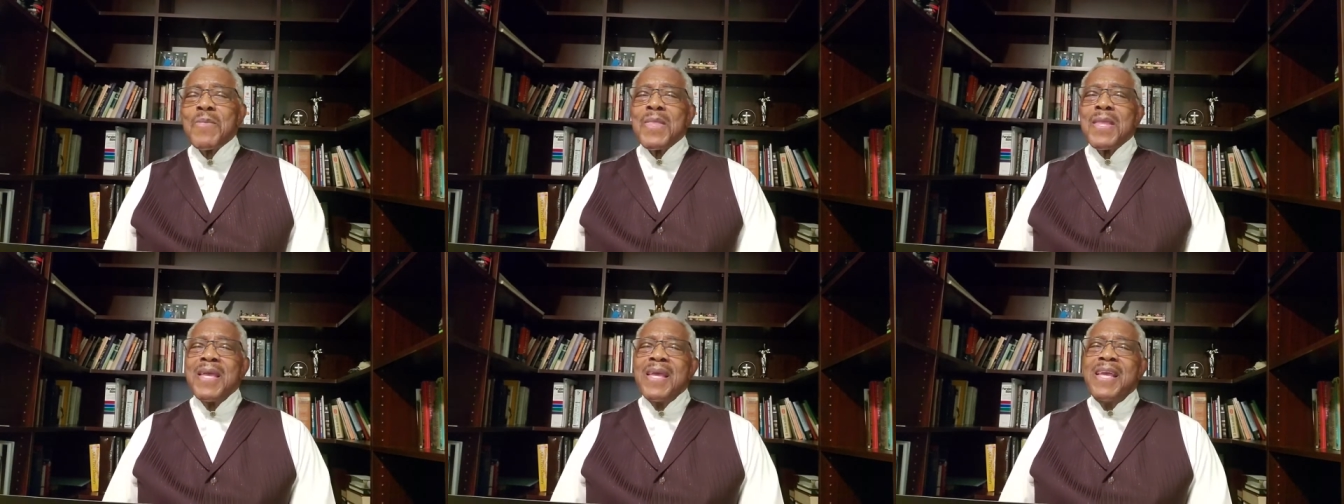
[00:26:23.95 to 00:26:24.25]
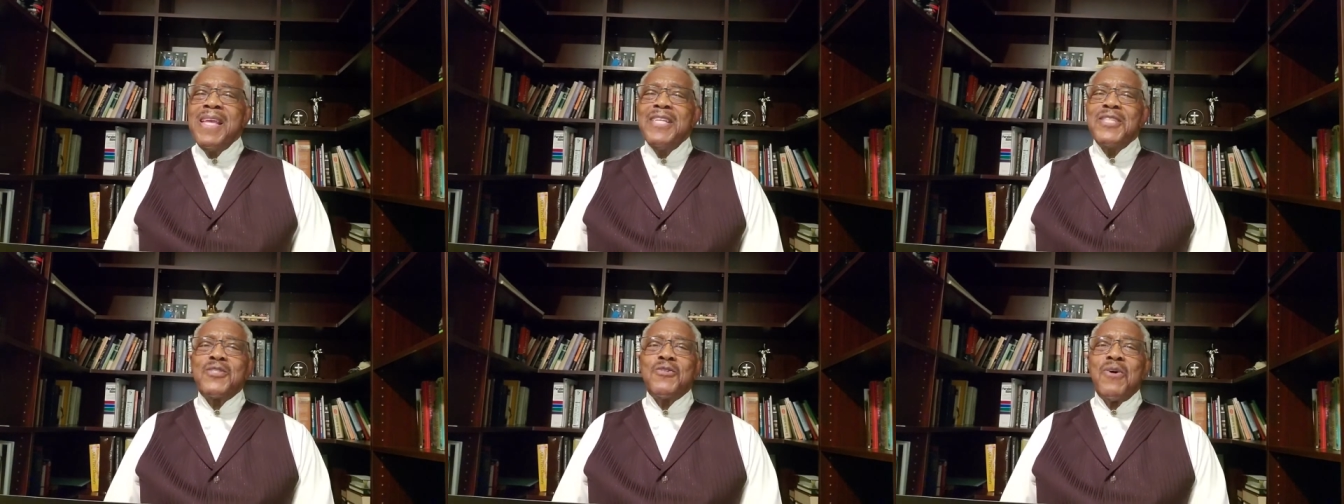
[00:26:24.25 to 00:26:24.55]

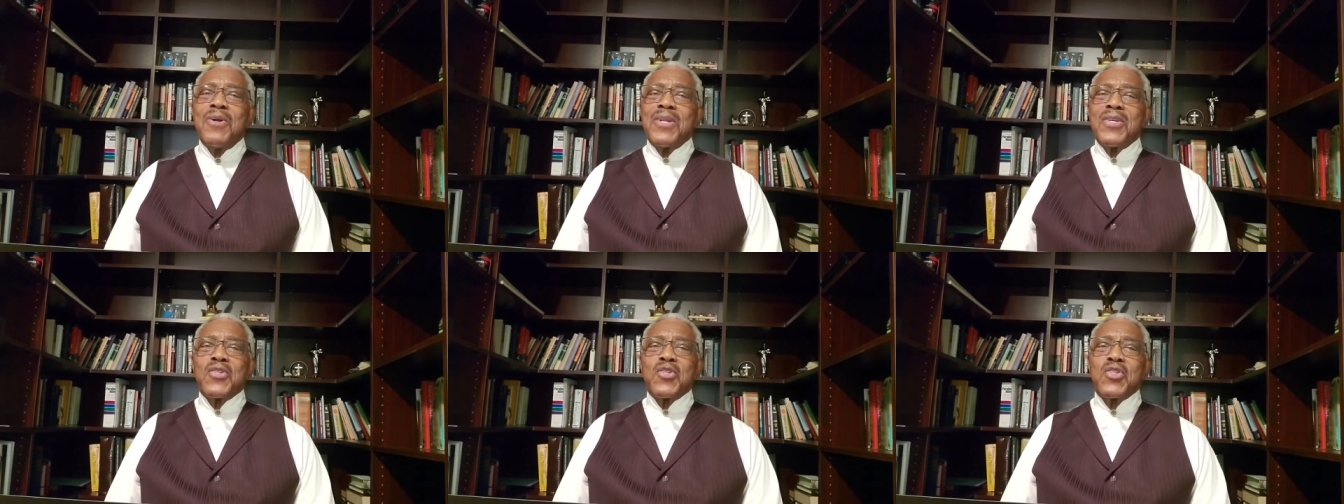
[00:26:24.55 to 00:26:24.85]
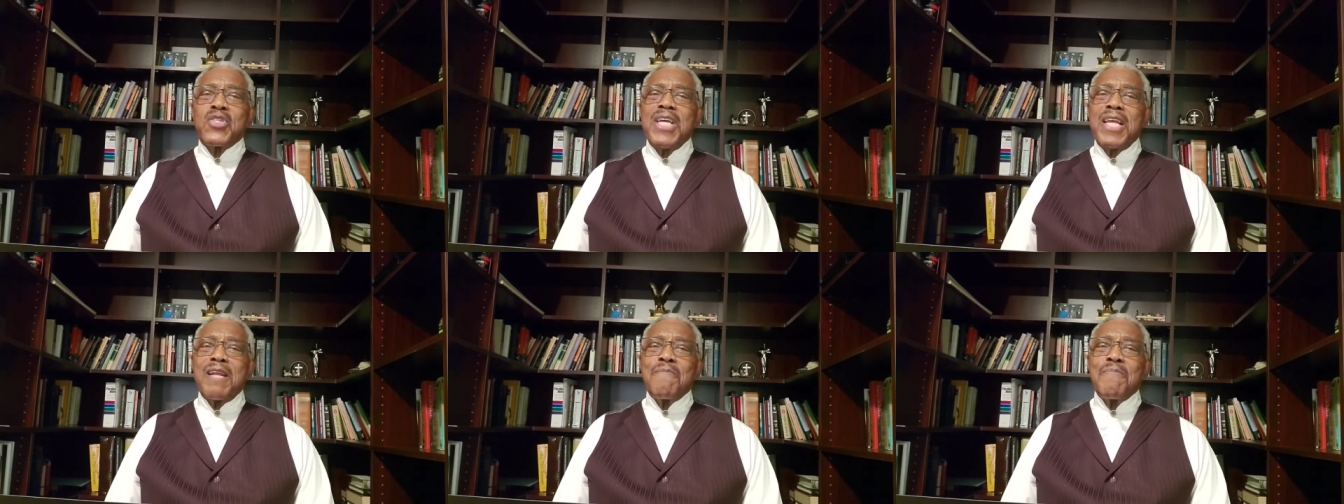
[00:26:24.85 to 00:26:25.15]
he's going to
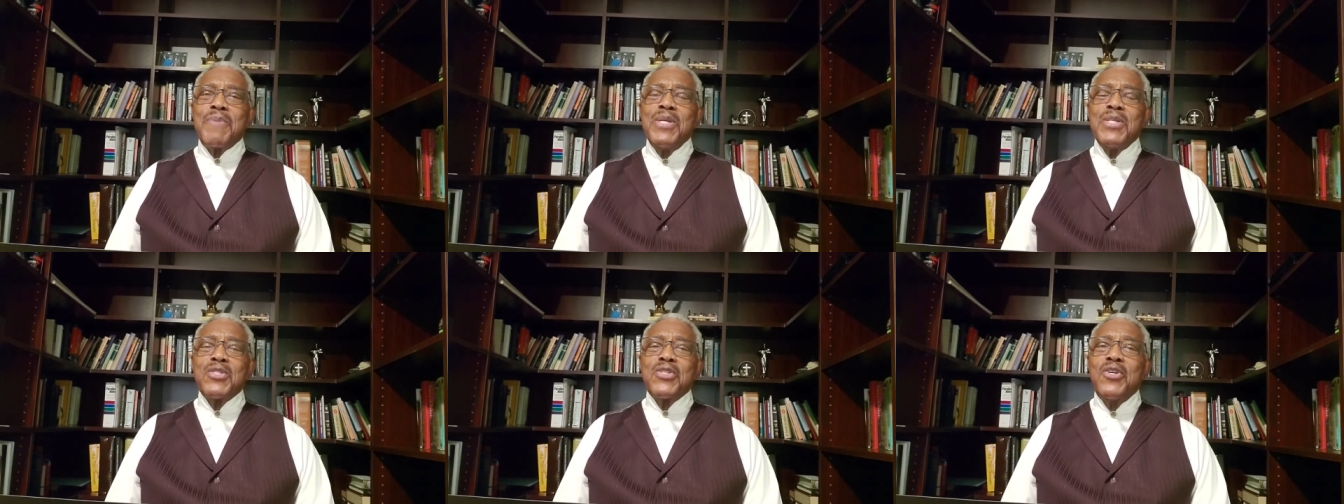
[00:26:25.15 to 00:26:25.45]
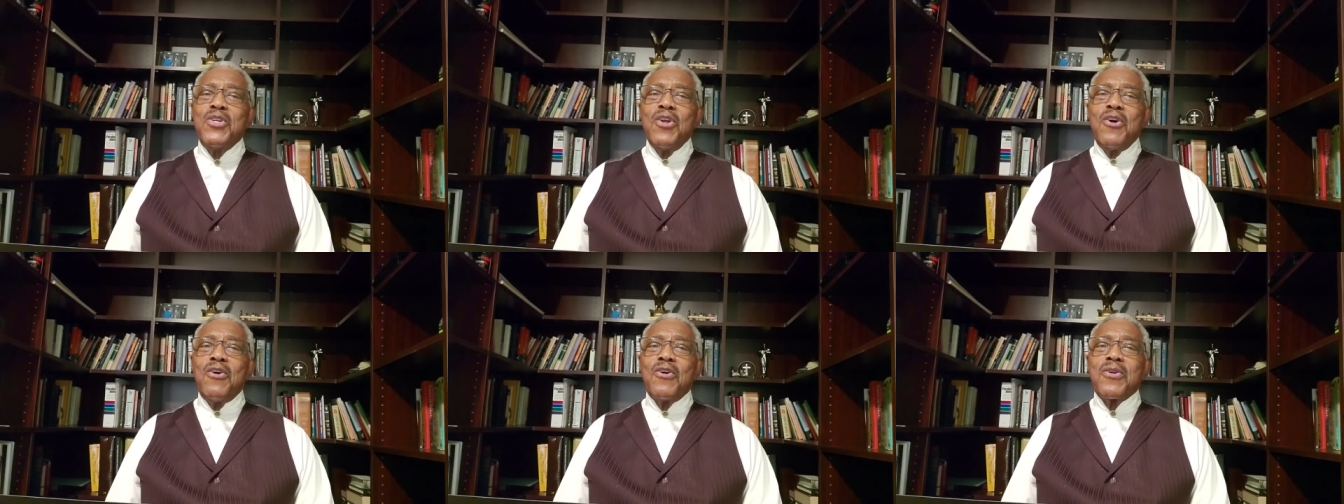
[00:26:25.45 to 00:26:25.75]
set up his
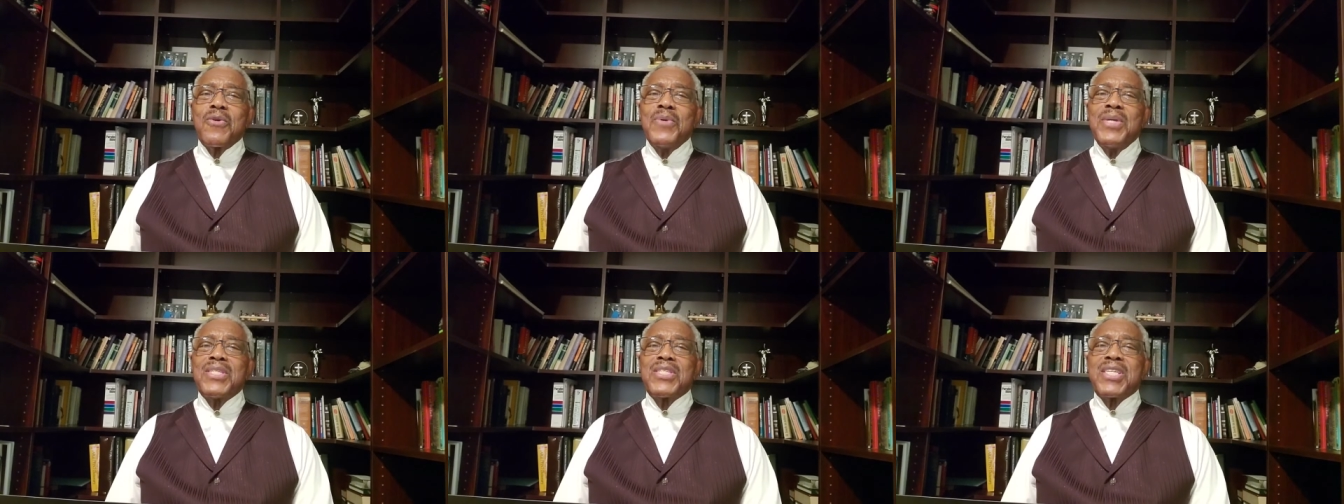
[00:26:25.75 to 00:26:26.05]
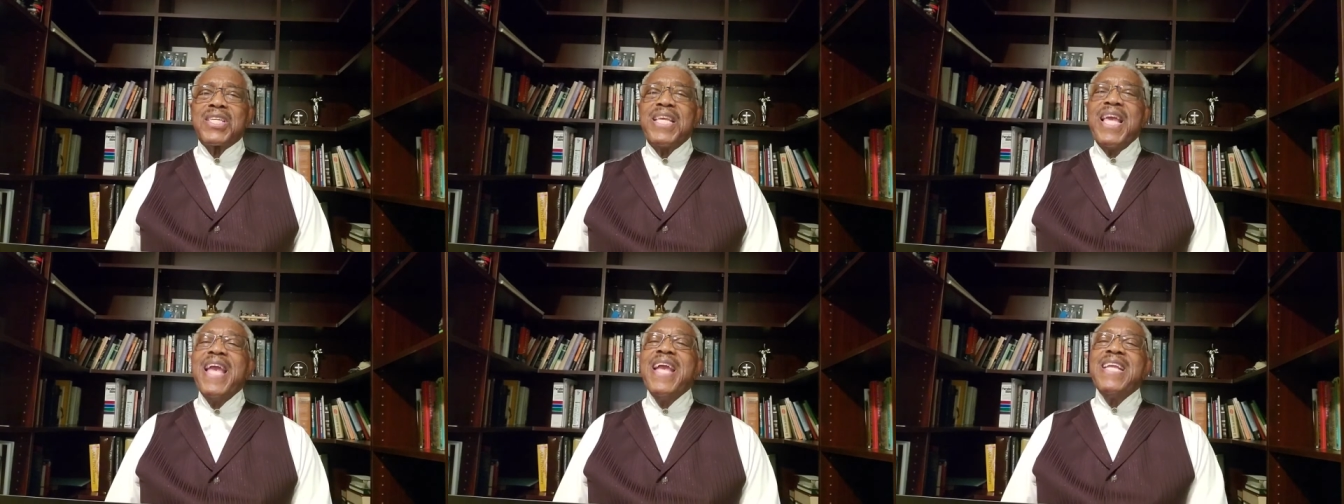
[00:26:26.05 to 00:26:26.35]
glorious
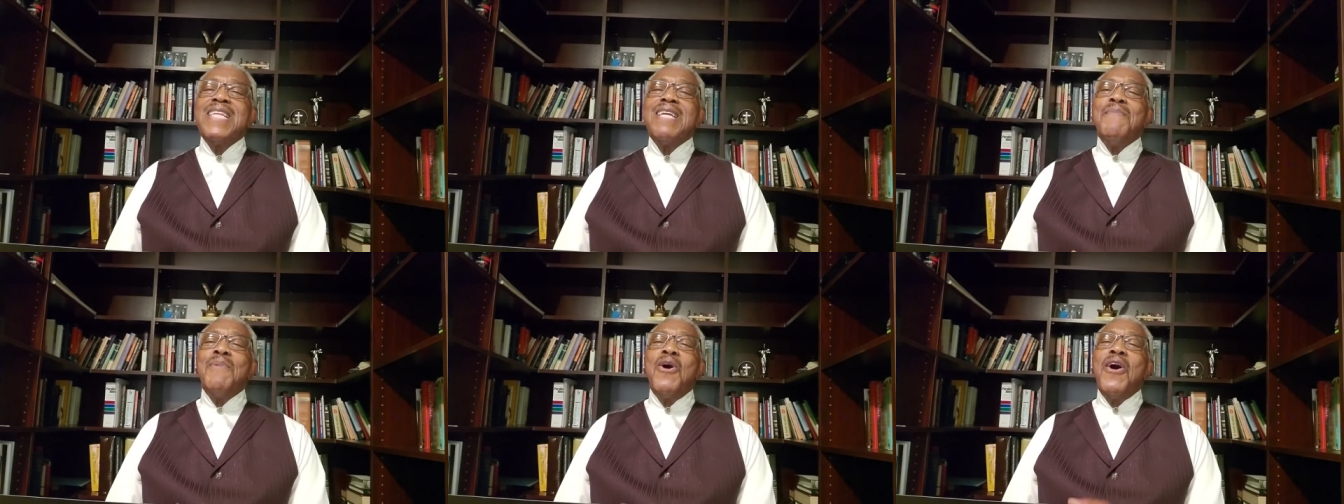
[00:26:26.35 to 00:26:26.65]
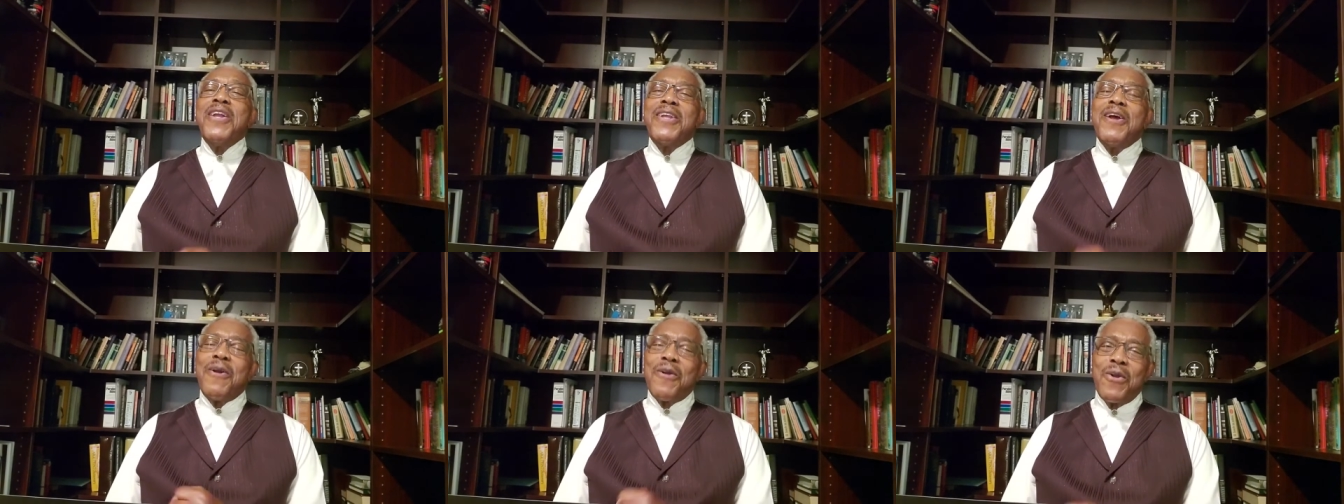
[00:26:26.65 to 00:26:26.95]
kingdom
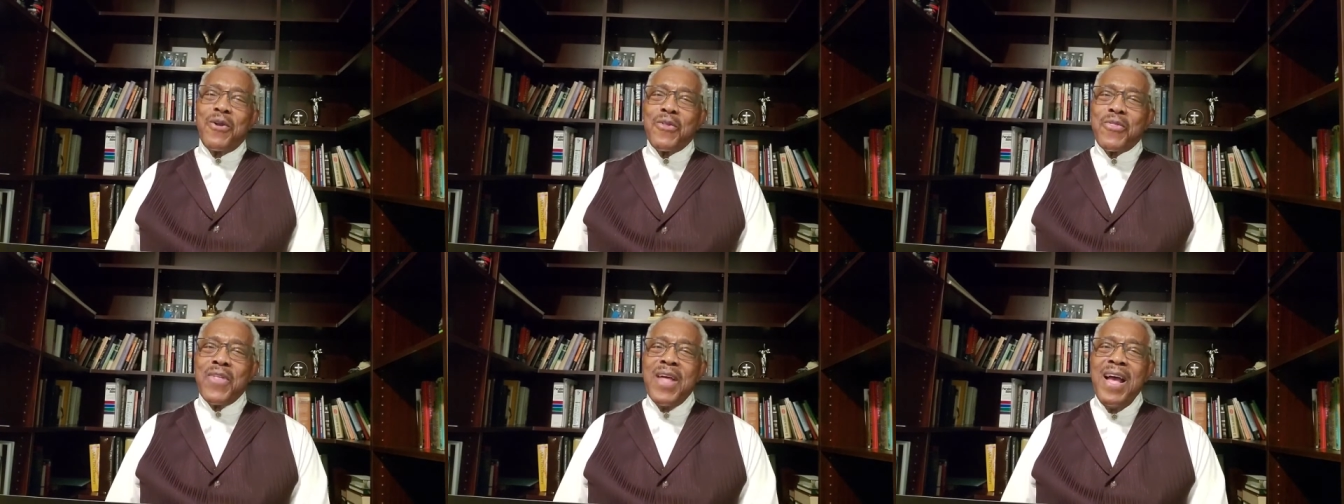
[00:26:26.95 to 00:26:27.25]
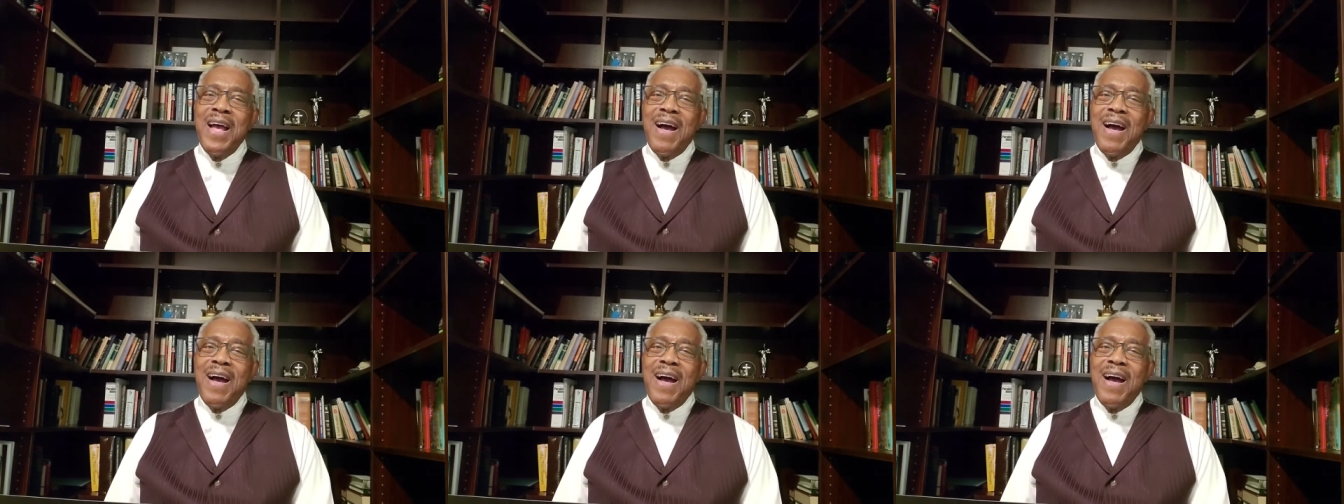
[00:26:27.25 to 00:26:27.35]
on earth.